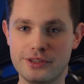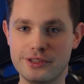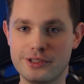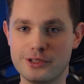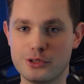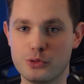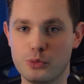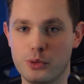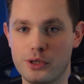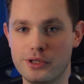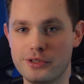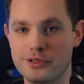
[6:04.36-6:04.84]
in
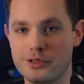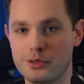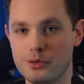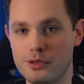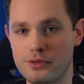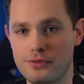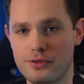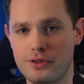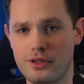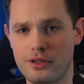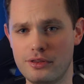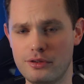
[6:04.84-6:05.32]
this one, so
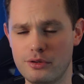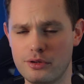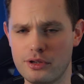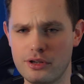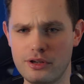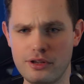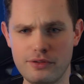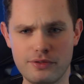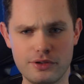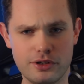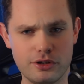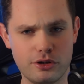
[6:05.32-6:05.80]
if that, you
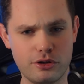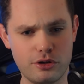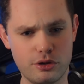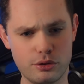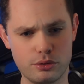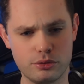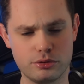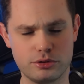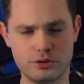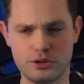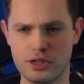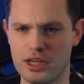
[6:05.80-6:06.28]
can even
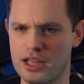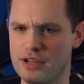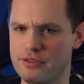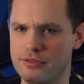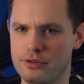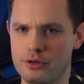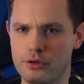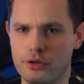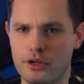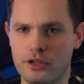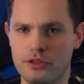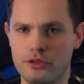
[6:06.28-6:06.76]
go have
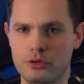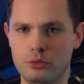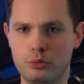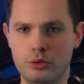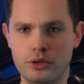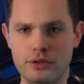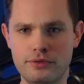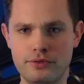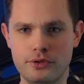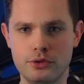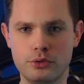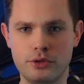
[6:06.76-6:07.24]
a look at the
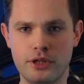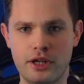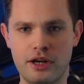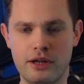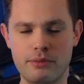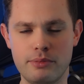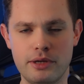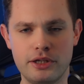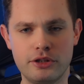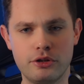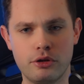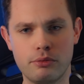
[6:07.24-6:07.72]
review that
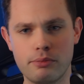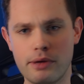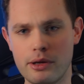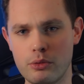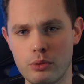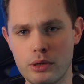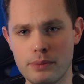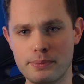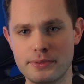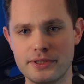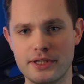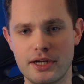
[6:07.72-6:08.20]
I made on my
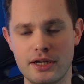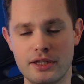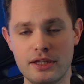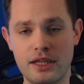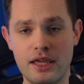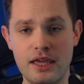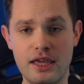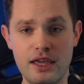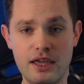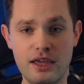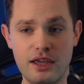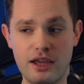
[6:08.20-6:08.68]
website,
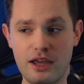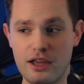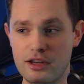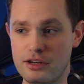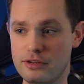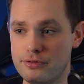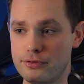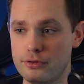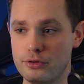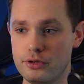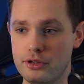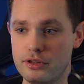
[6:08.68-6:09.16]
and
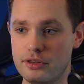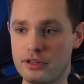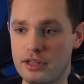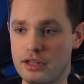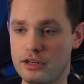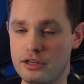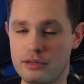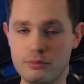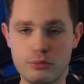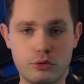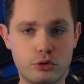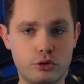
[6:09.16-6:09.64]
if you need
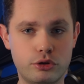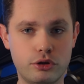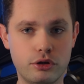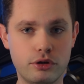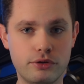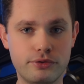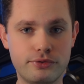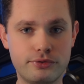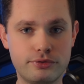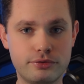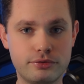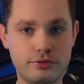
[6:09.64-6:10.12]
any more
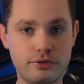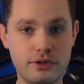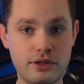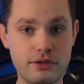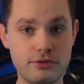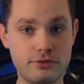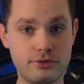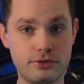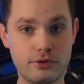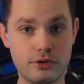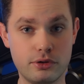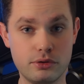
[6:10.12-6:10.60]
of
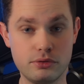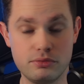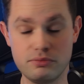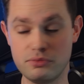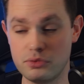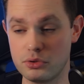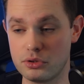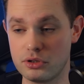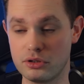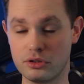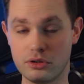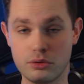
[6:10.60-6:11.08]
info,
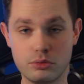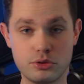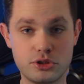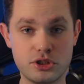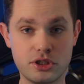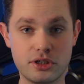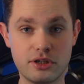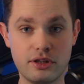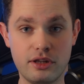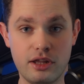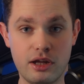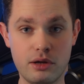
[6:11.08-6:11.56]
you can go
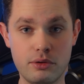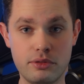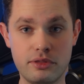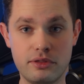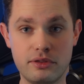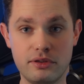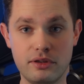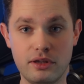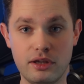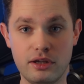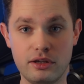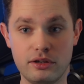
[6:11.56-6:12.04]
check it out,
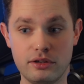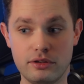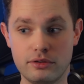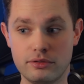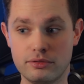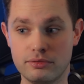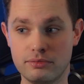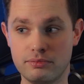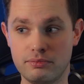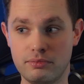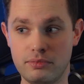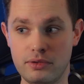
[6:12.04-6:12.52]
and
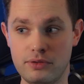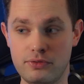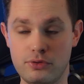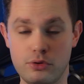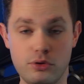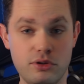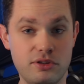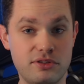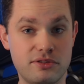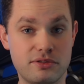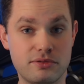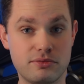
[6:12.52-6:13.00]
if
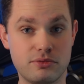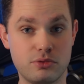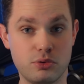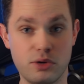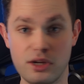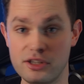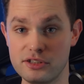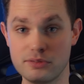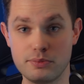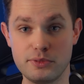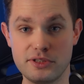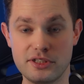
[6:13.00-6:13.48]
you need to
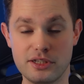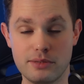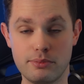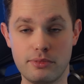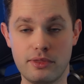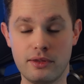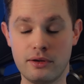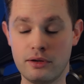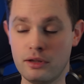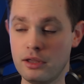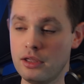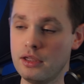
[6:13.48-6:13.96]
ask me
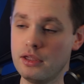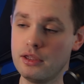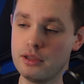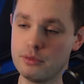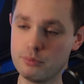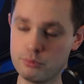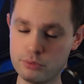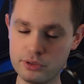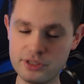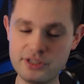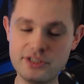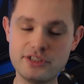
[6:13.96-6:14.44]
something,
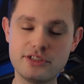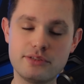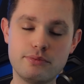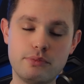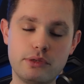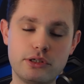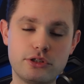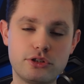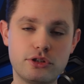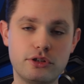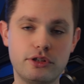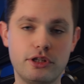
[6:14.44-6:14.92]
please
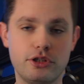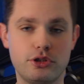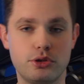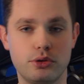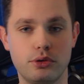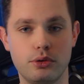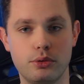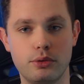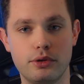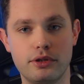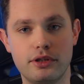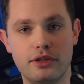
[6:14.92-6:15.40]
make sure that you
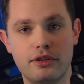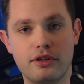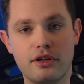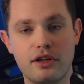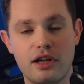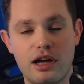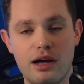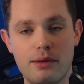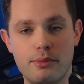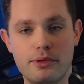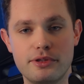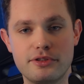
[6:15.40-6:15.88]
do it in the
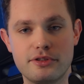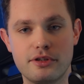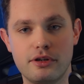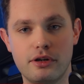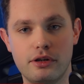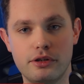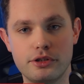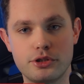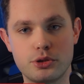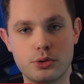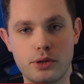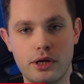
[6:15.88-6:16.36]
comments and
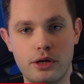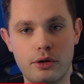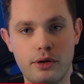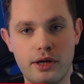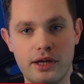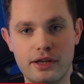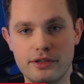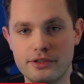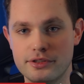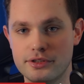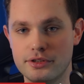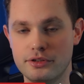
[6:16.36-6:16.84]
I'll try to
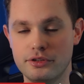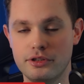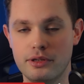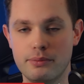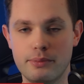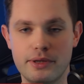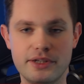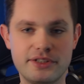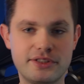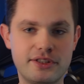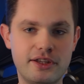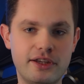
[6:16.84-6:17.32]
answer the
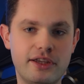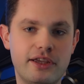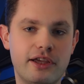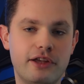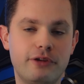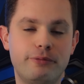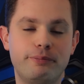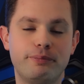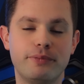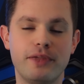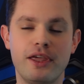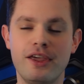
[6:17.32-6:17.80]
best I
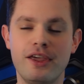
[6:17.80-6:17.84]
can.